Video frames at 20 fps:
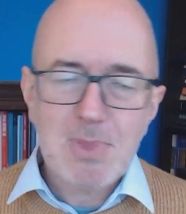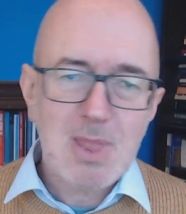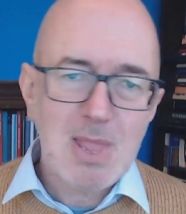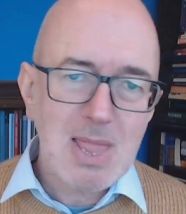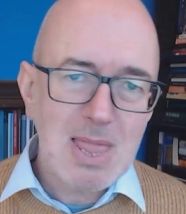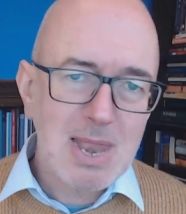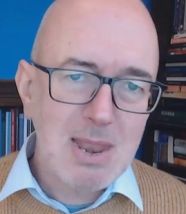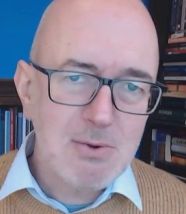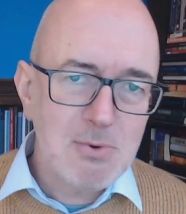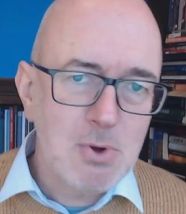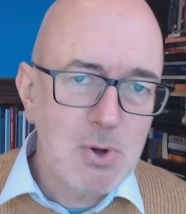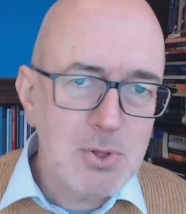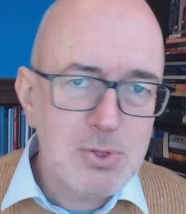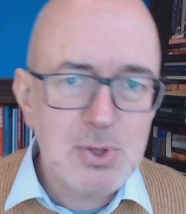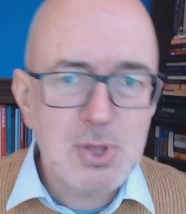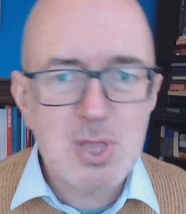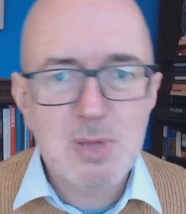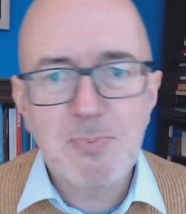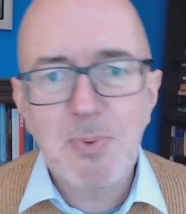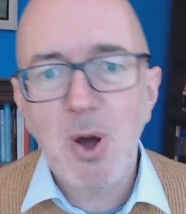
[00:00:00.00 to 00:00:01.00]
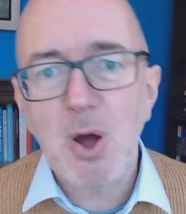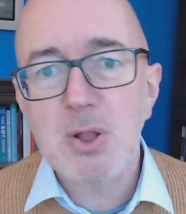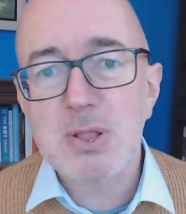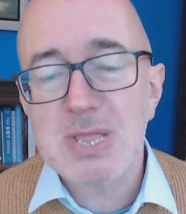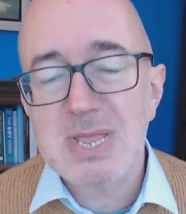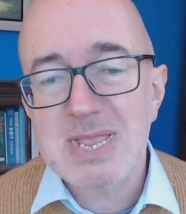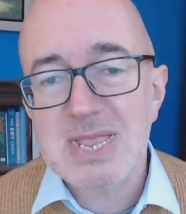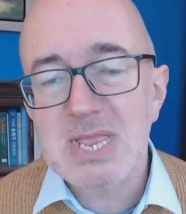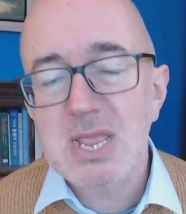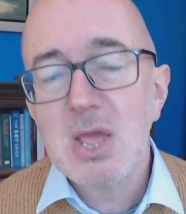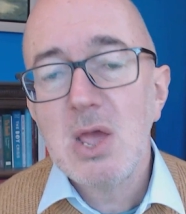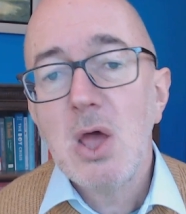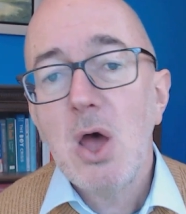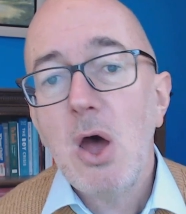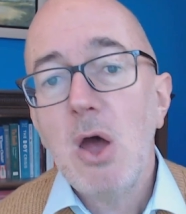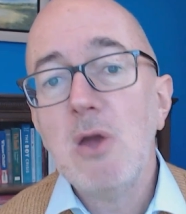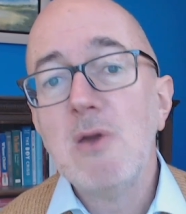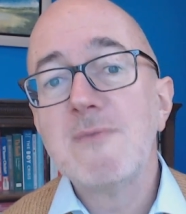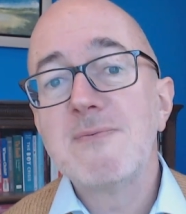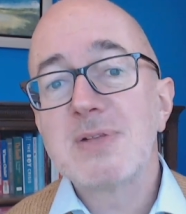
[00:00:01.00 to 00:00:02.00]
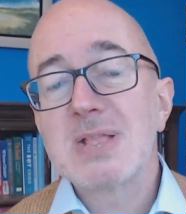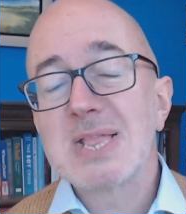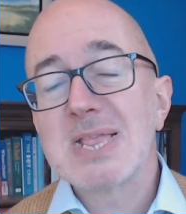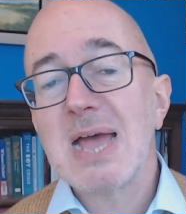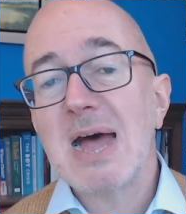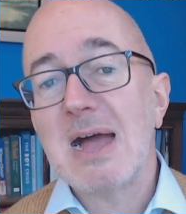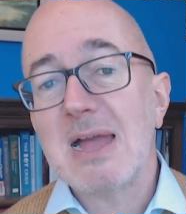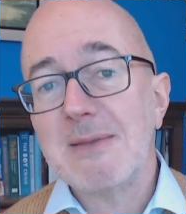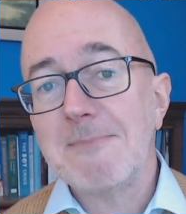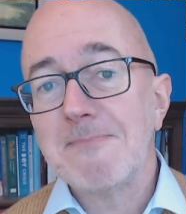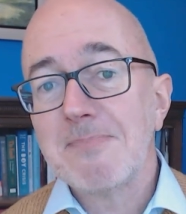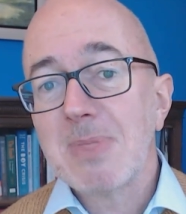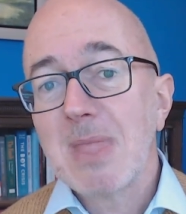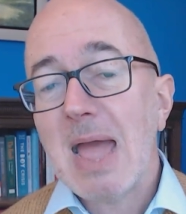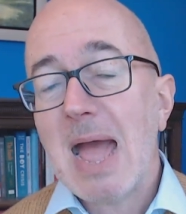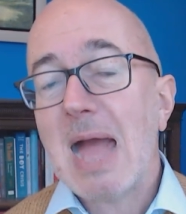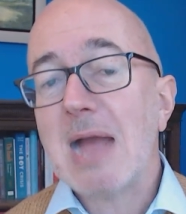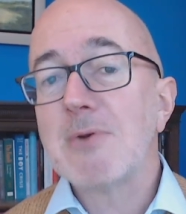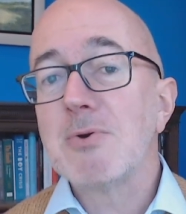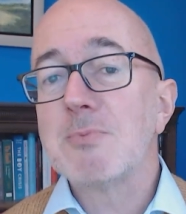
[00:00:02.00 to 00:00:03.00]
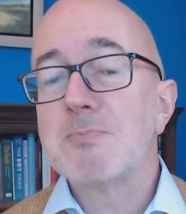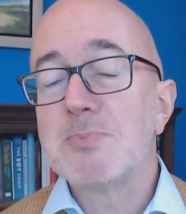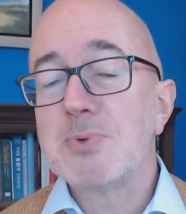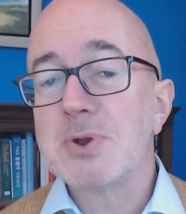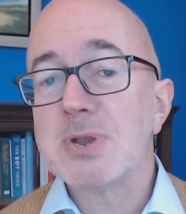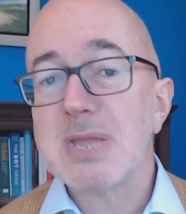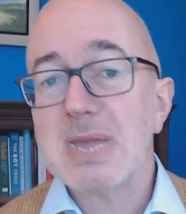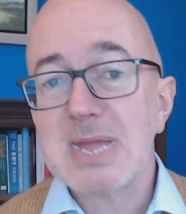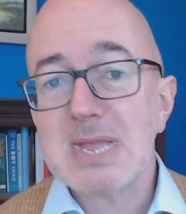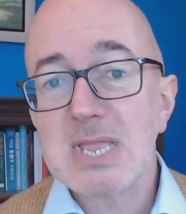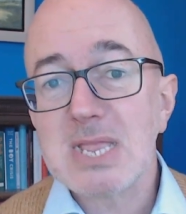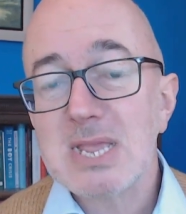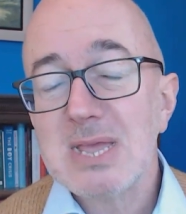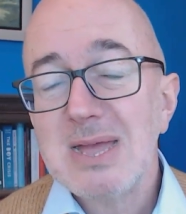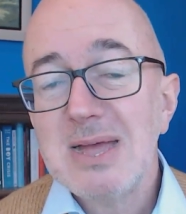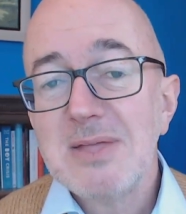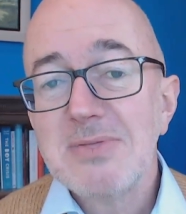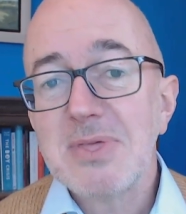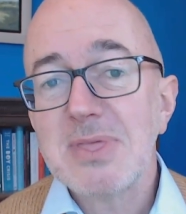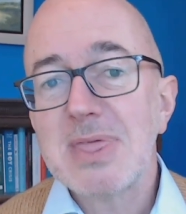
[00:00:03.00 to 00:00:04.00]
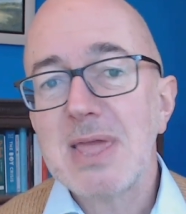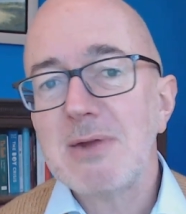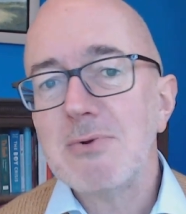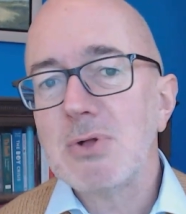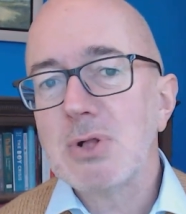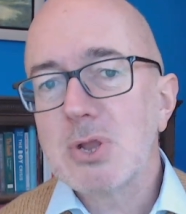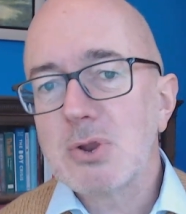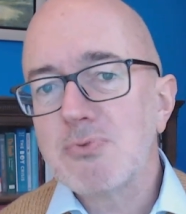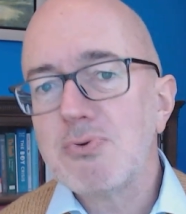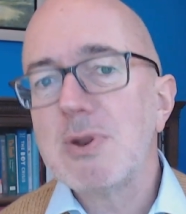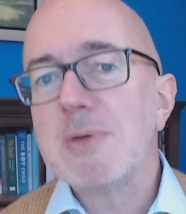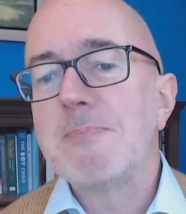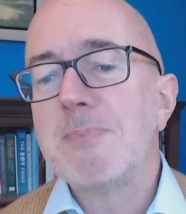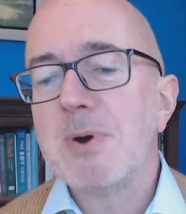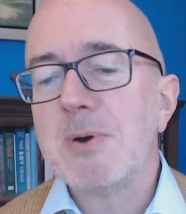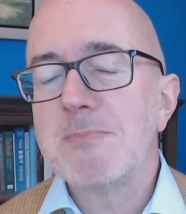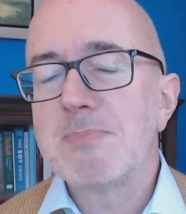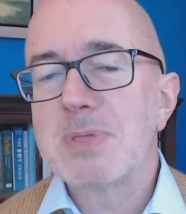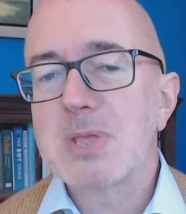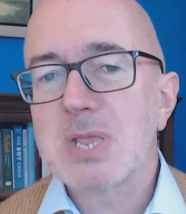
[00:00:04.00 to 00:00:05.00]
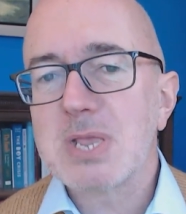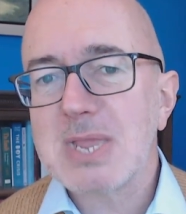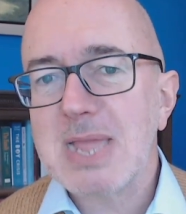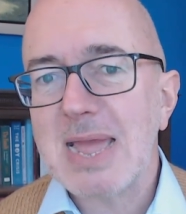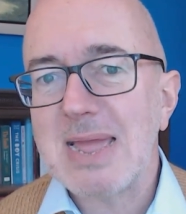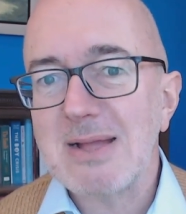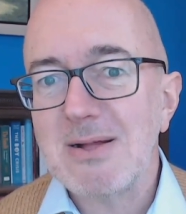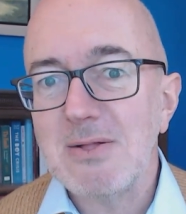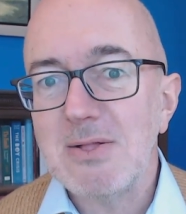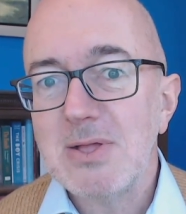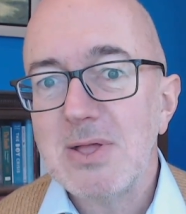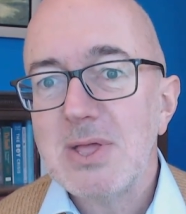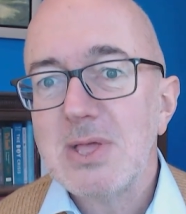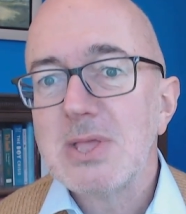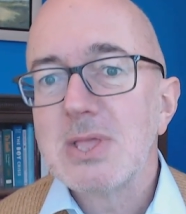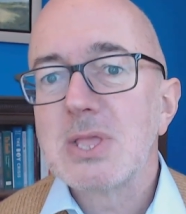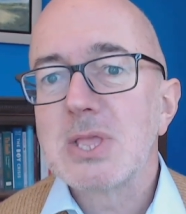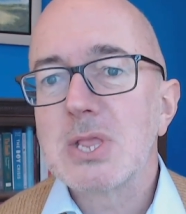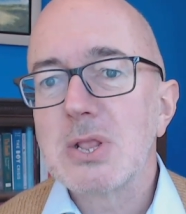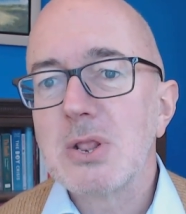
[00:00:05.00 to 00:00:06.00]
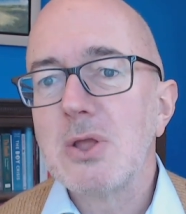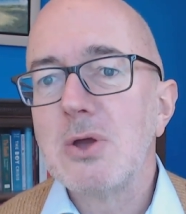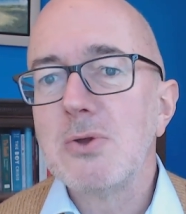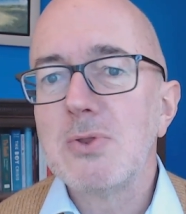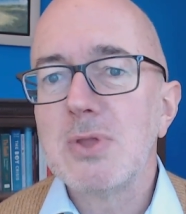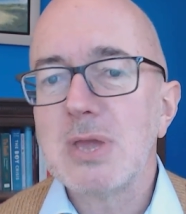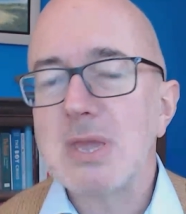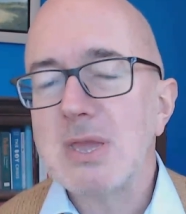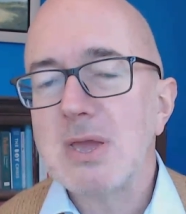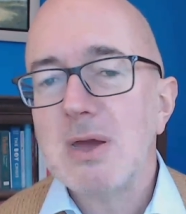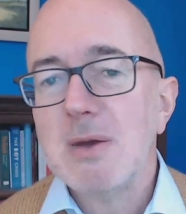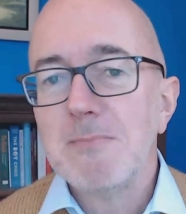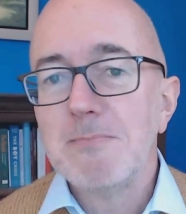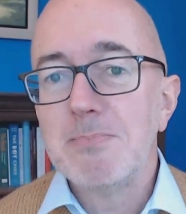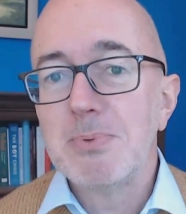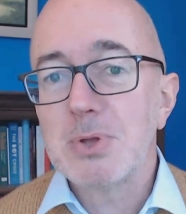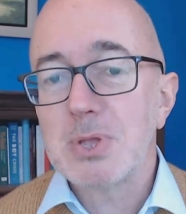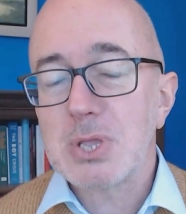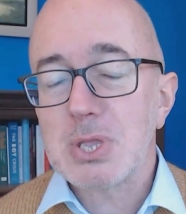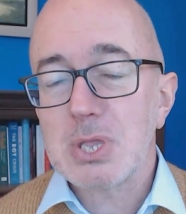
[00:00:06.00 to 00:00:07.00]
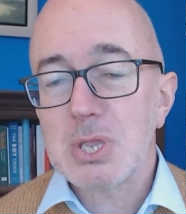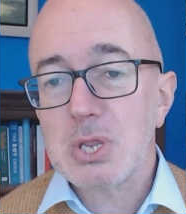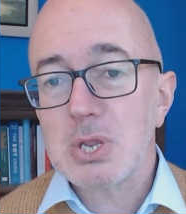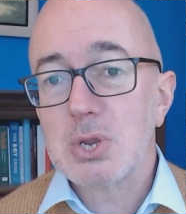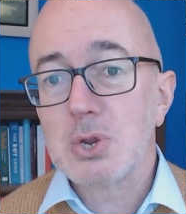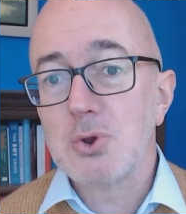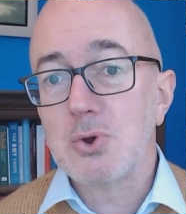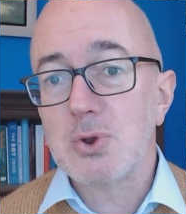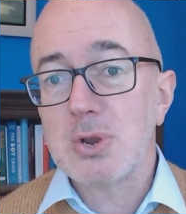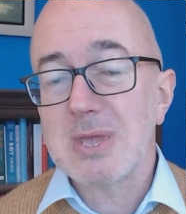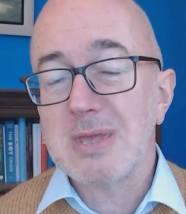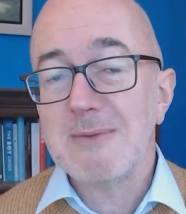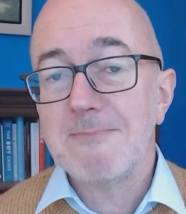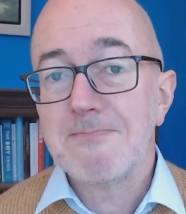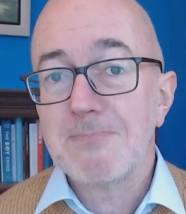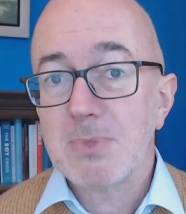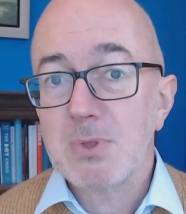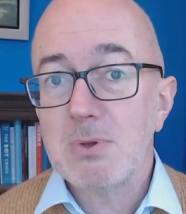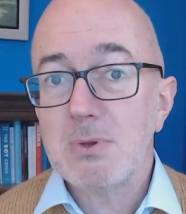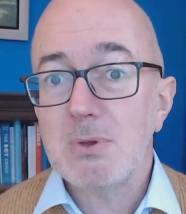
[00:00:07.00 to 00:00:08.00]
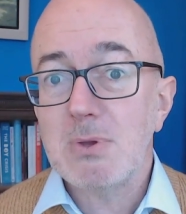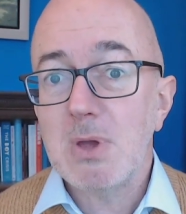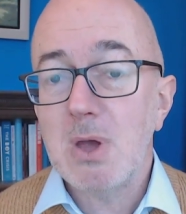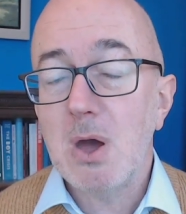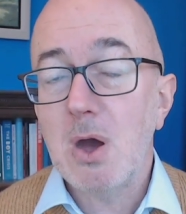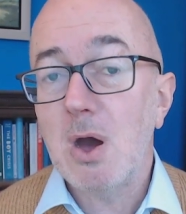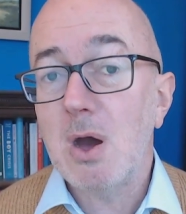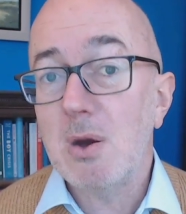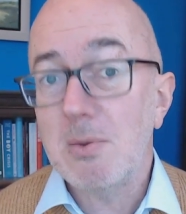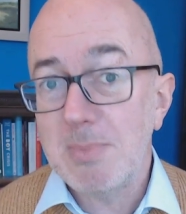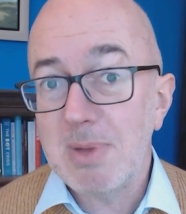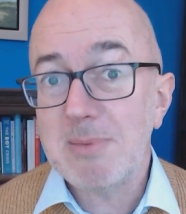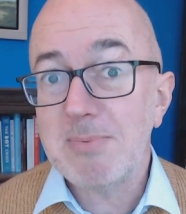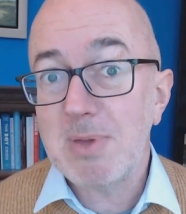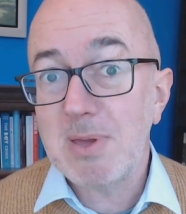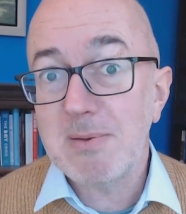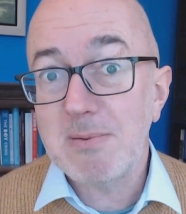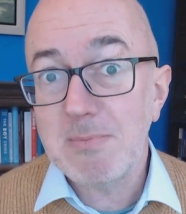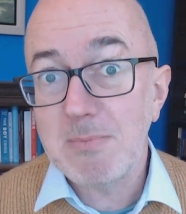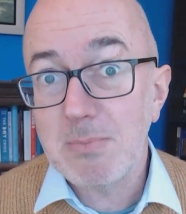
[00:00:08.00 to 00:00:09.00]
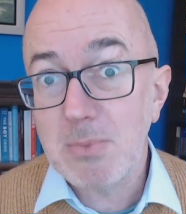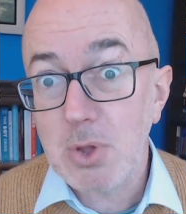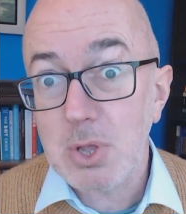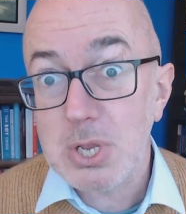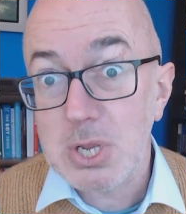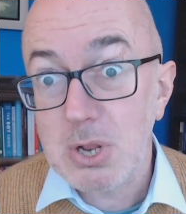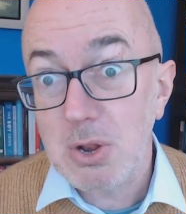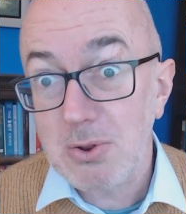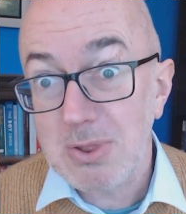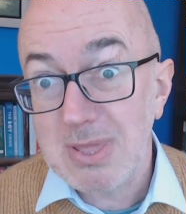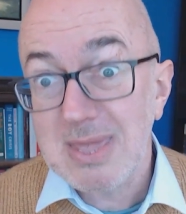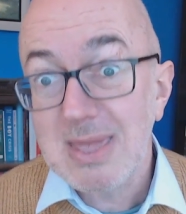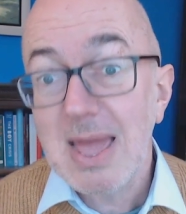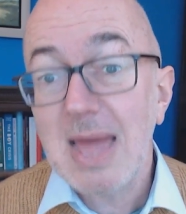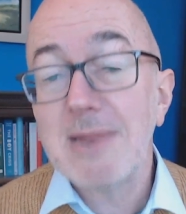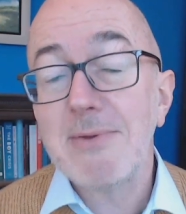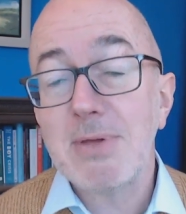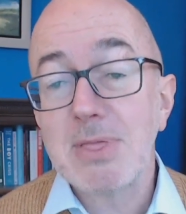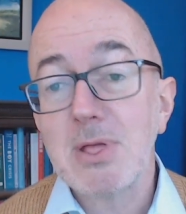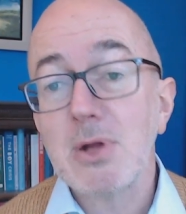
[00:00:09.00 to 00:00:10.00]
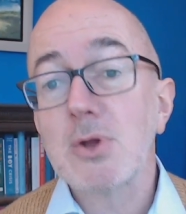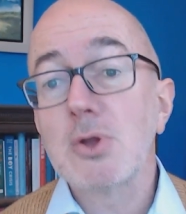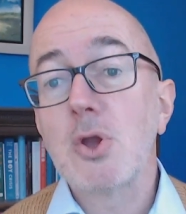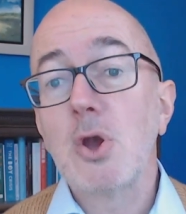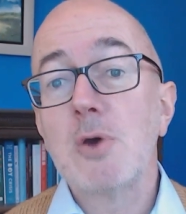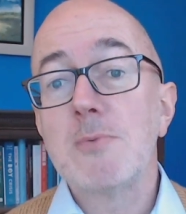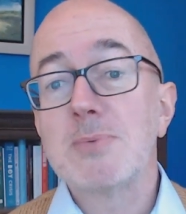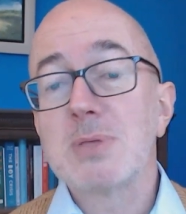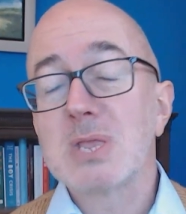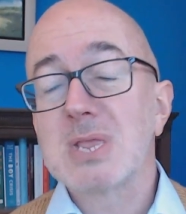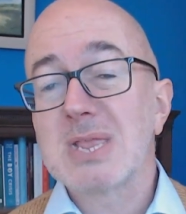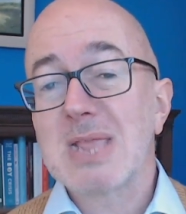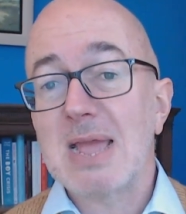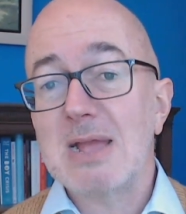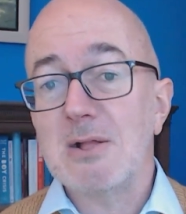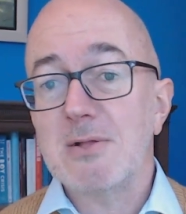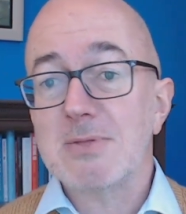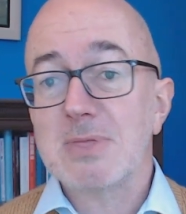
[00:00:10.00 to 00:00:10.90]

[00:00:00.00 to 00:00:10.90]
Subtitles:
Now, all the other parties, over time, I would predict that they will creep up the scale, slowly but surely. Or maybe not slowly. Anyway, they'll go up the scale.